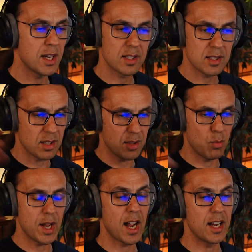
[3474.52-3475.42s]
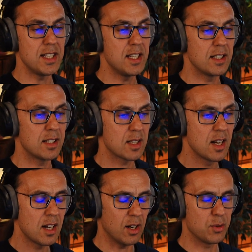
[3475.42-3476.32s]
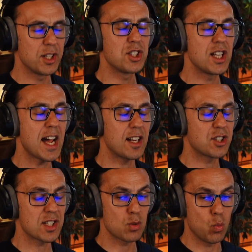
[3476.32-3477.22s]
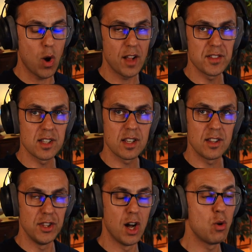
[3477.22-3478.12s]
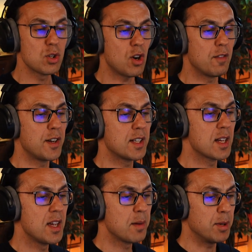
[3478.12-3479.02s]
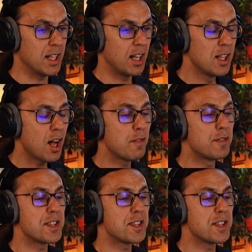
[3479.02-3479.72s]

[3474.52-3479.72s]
it the way I needed it. I originally had just one note of it, but I love the